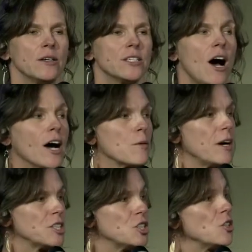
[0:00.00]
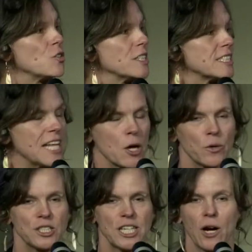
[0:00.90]
talk about children's
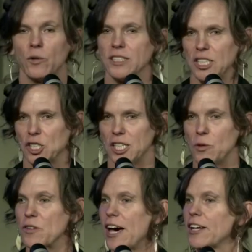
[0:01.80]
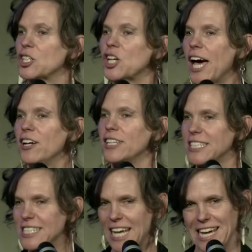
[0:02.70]
language acquisition without a child in
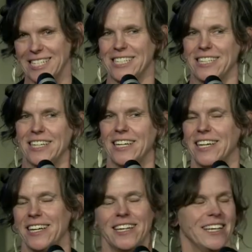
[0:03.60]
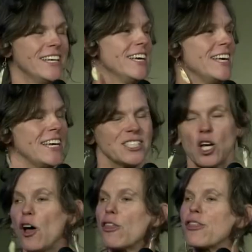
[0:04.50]
sight. It's
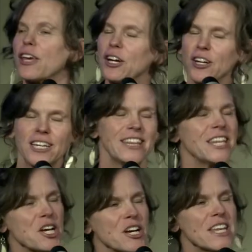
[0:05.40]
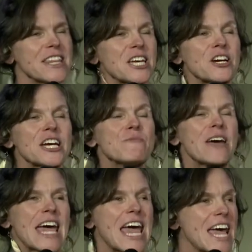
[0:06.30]
all theory, theory, theory, and
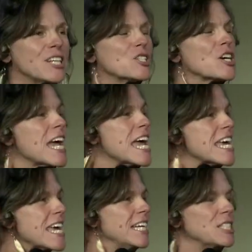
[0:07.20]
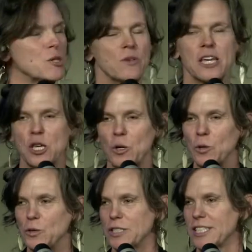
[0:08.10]
my hands are aching to be
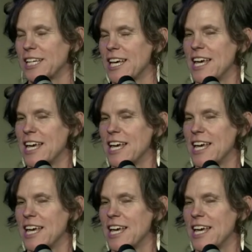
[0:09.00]
used.